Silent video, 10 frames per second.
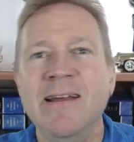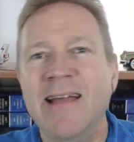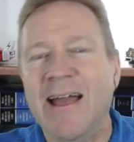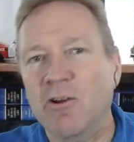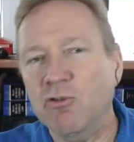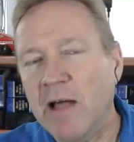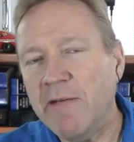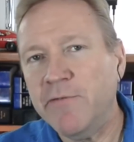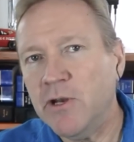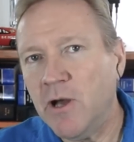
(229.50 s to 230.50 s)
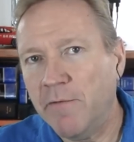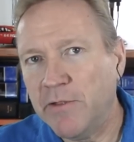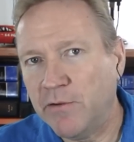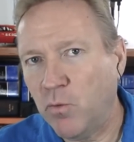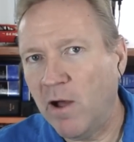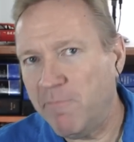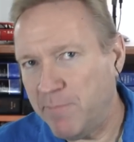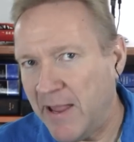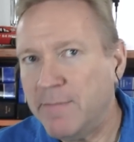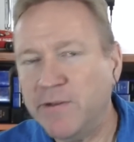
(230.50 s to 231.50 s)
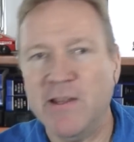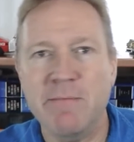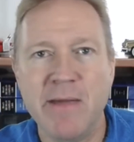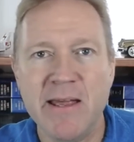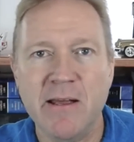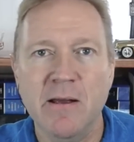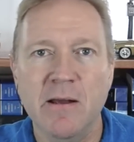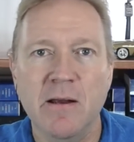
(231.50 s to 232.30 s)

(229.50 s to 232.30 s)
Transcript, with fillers: and 11 of the 12 payments they make